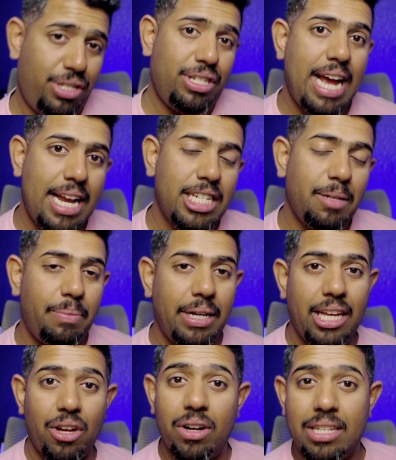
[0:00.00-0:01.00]

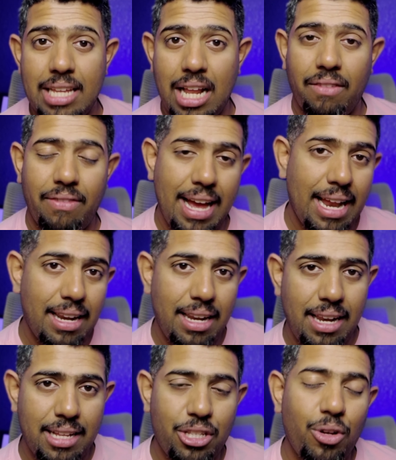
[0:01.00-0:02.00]
ChatGPT yourself, and
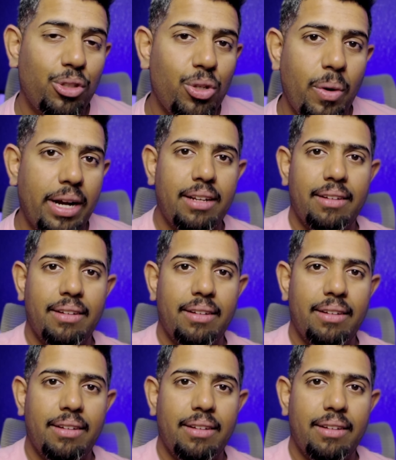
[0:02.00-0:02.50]
let's go through it.